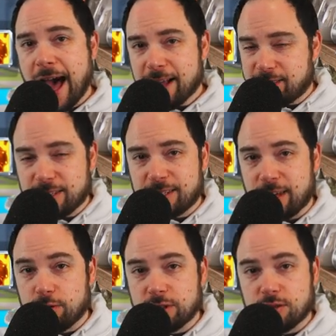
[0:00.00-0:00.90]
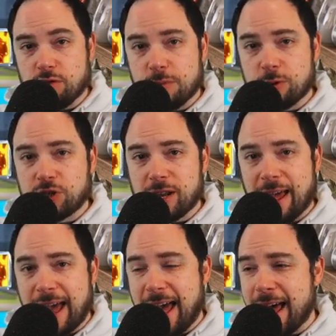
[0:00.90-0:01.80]
as the skill distribution,
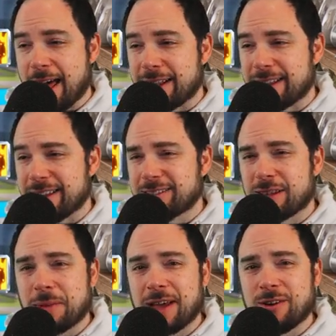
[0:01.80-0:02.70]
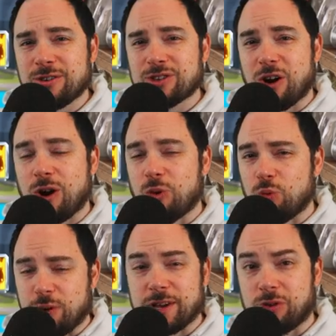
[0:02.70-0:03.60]
and these commanders are
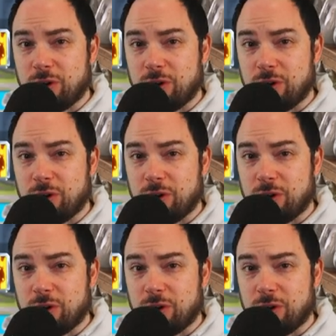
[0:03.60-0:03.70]
real